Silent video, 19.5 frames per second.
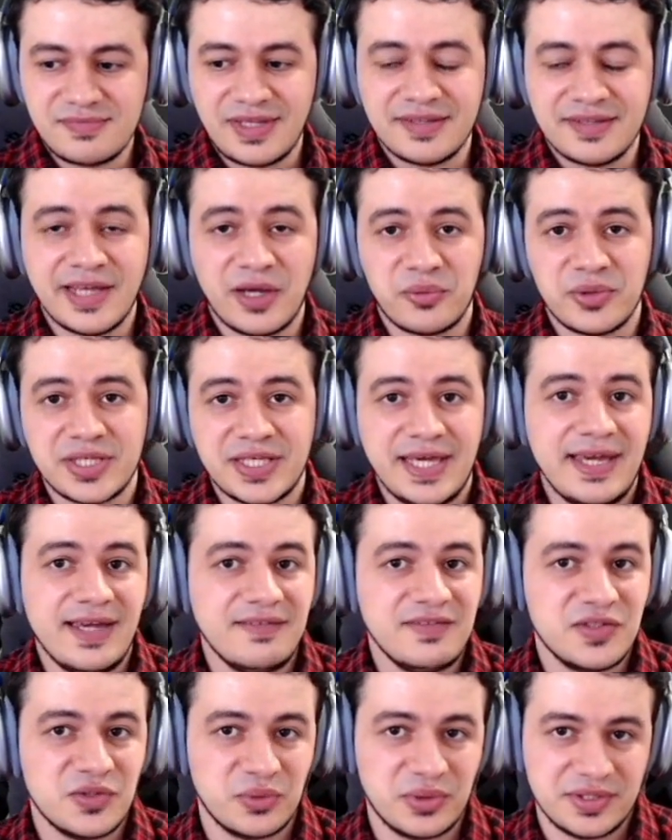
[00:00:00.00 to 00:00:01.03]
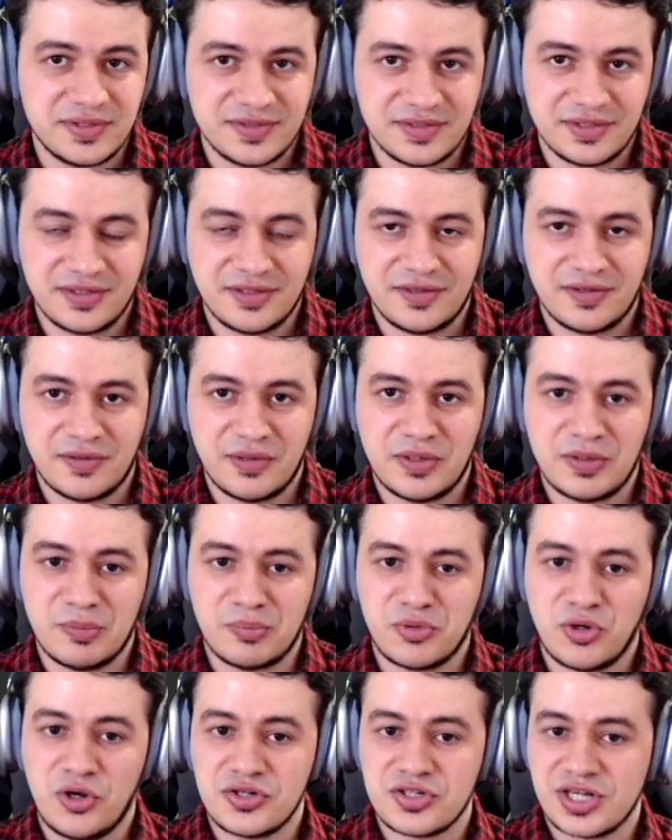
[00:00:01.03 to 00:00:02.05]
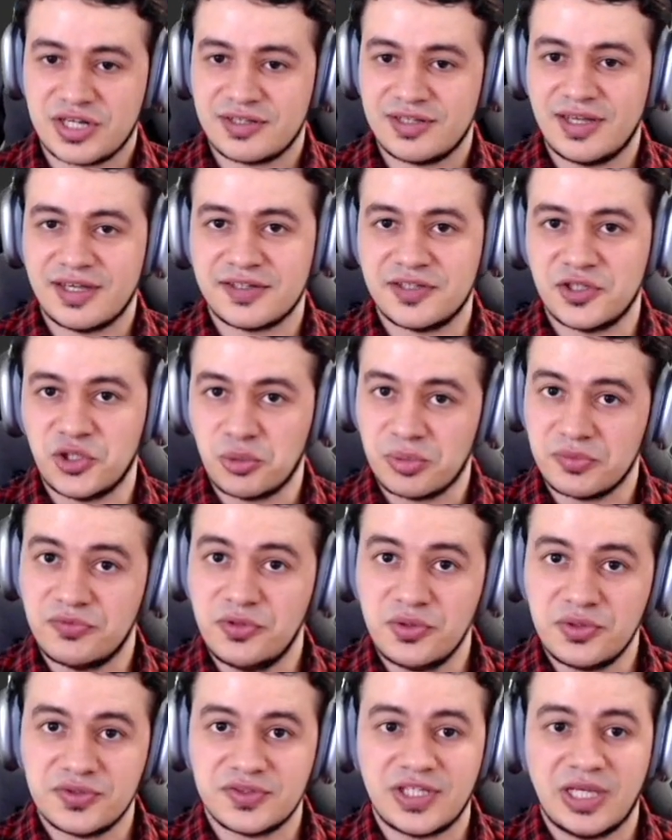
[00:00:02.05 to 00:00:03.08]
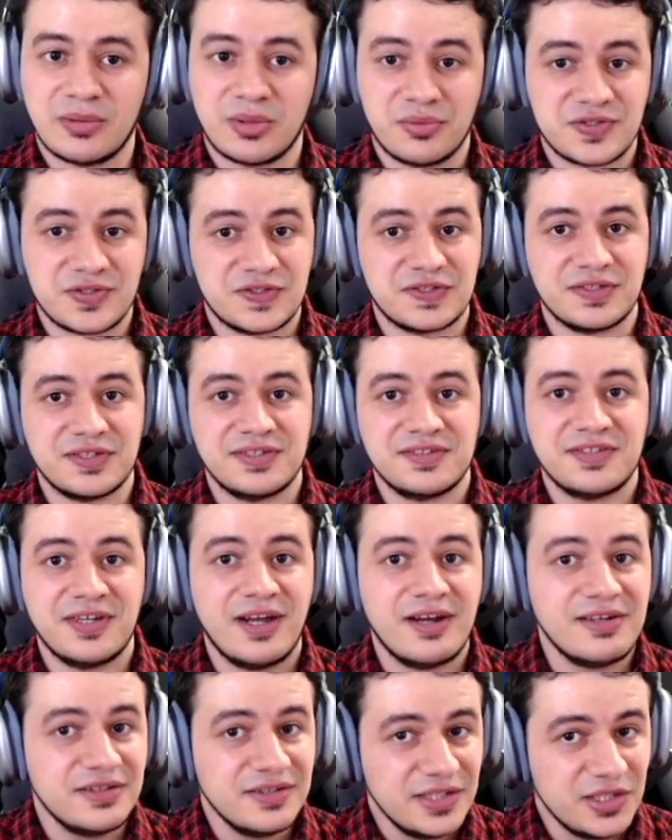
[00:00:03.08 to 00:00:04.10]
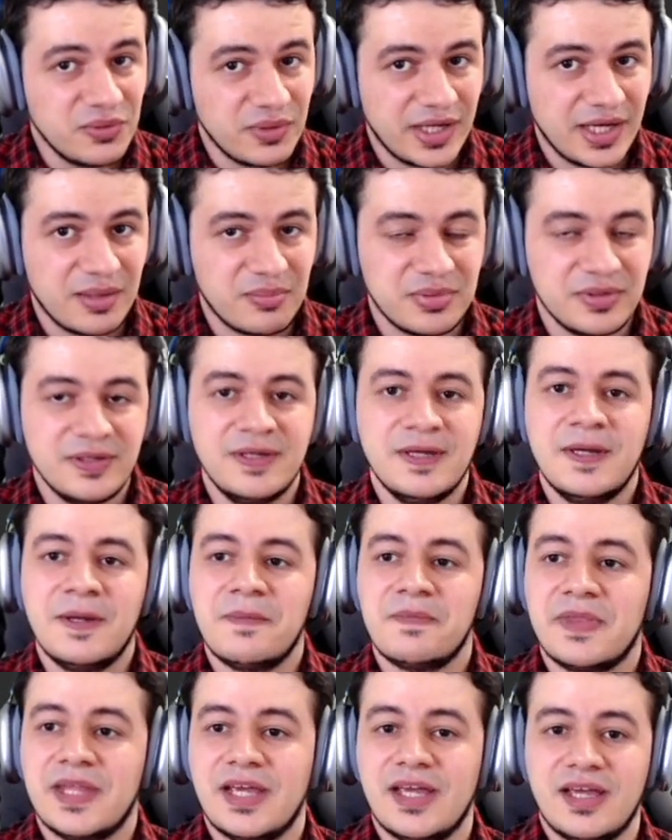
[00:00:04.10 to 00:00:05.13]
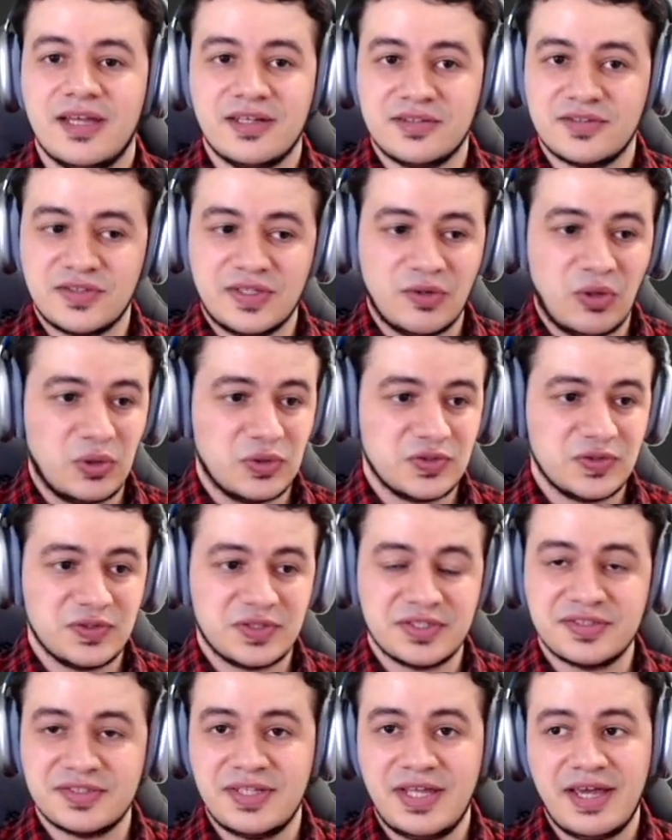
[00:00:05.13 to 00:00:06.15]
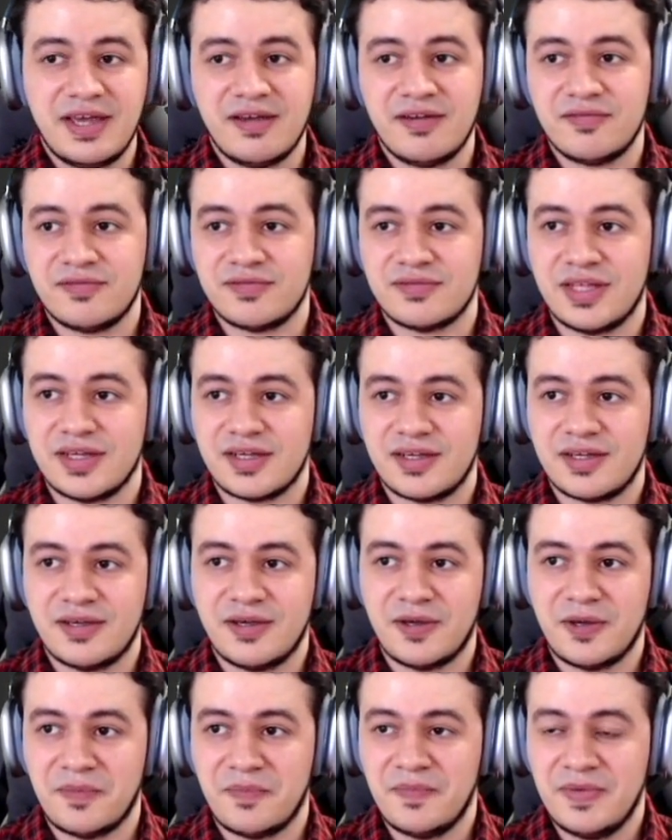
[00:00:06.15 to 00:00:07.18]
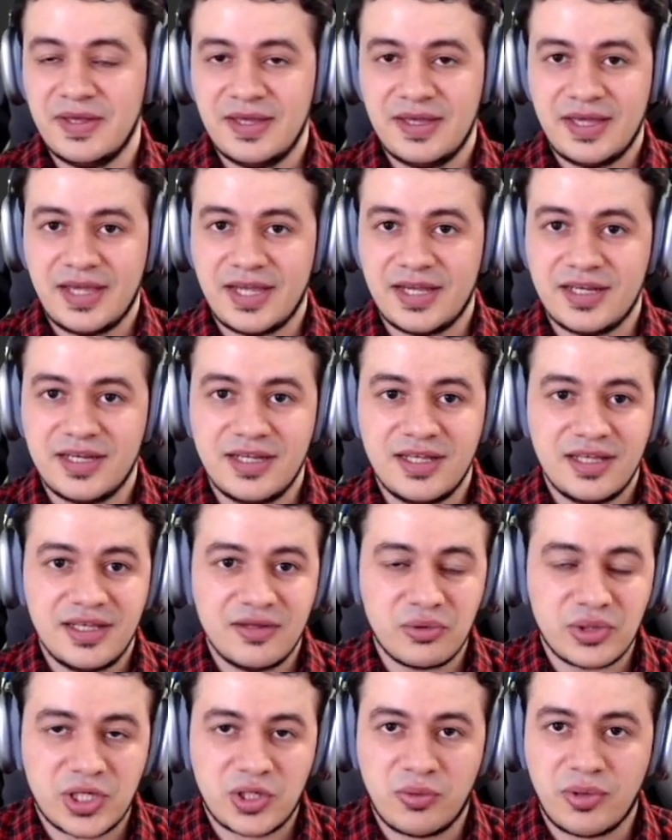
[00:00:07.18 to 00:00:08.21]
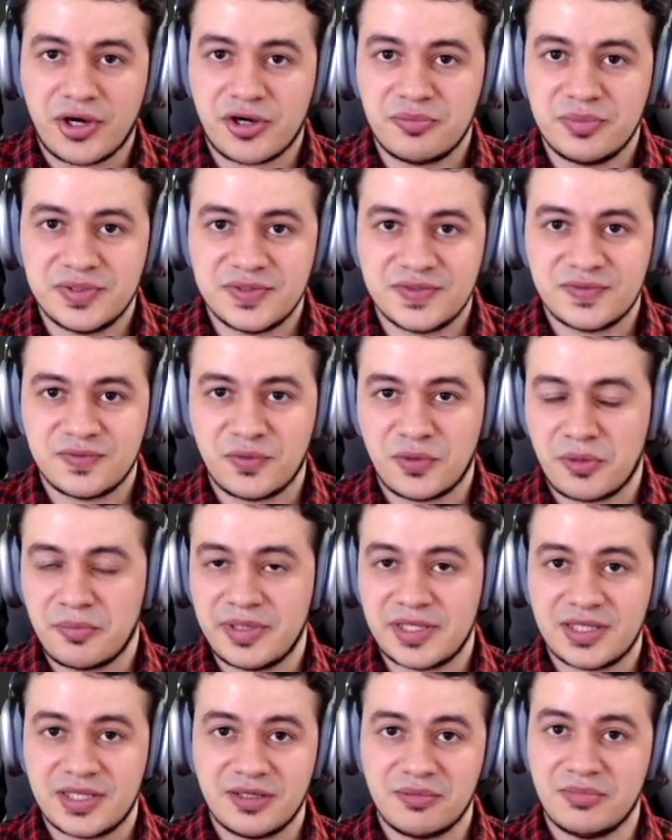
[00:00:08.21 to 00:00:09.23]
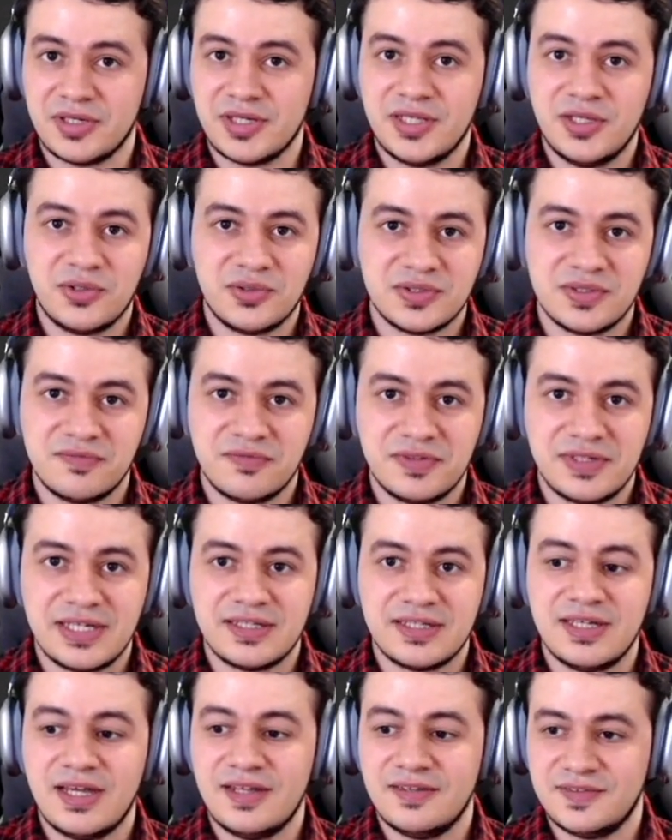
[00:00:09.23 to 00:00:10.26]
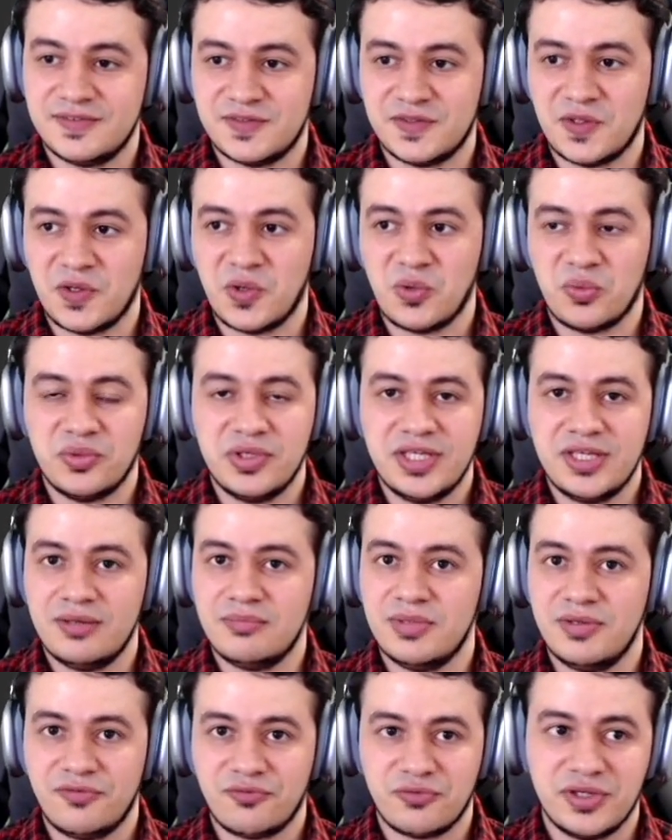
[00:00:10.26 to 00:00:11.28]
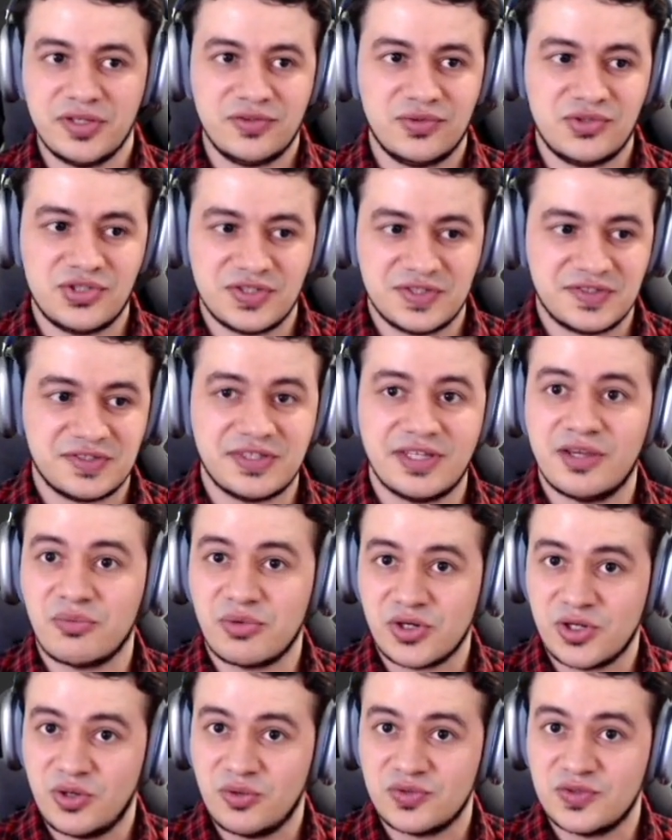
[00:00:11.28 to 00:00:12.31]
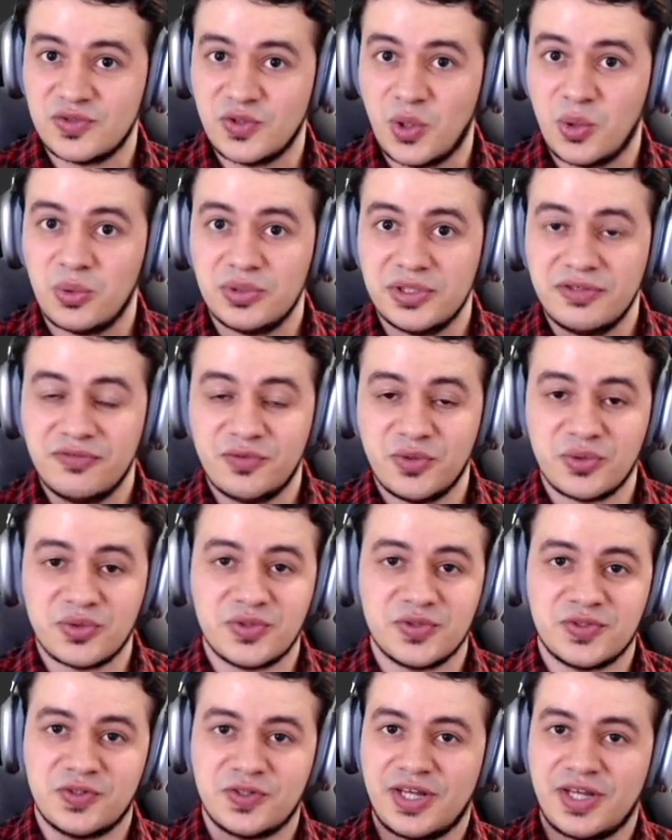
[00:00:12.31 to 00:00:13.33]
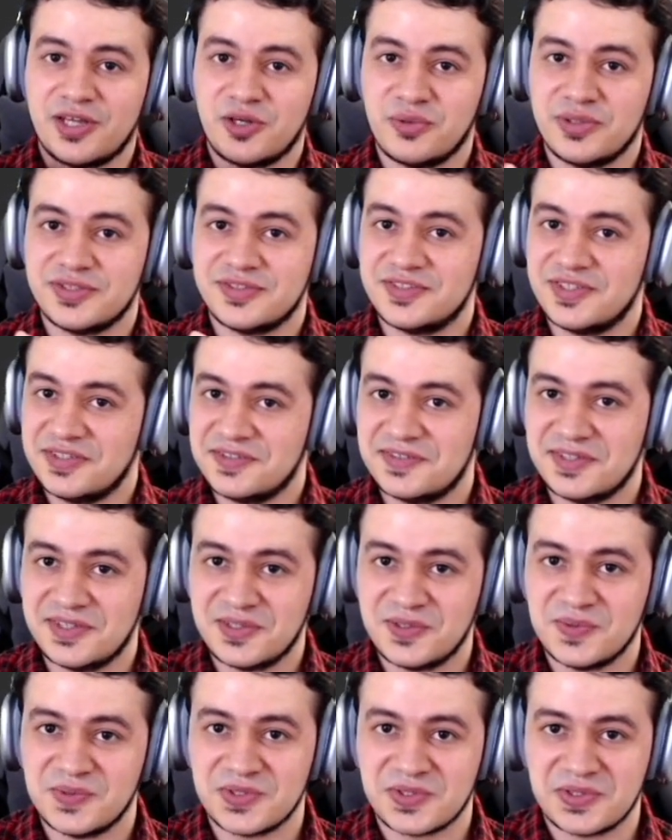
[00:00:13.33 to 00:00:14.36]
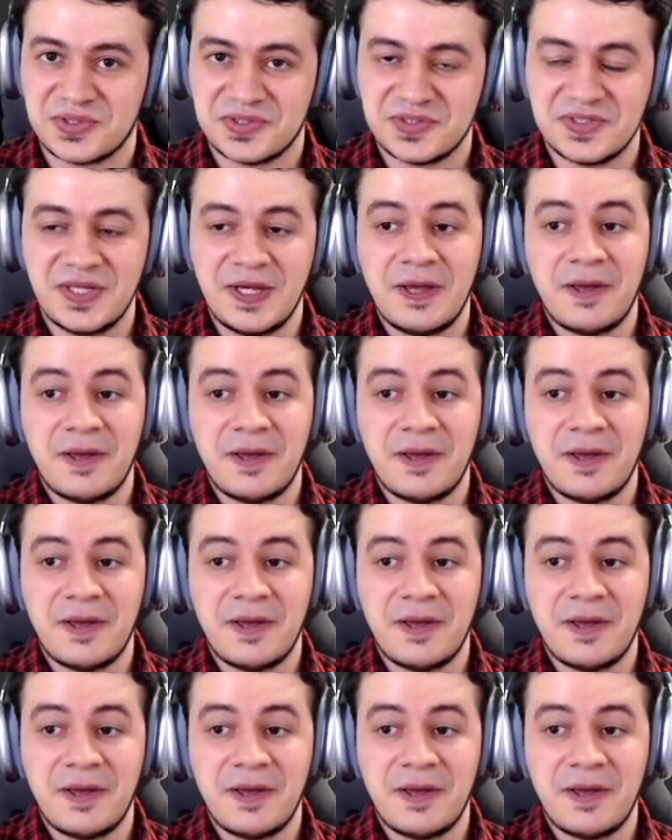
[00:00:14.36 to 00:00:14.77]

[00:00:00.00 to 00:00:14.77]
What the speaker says: that we can do in a project like the Open Focus Timer, which is an entirely new app. And it also doesn't have like any requirements for making money or something like that. So we can be free to just say we're going to only focus on iOS 16 users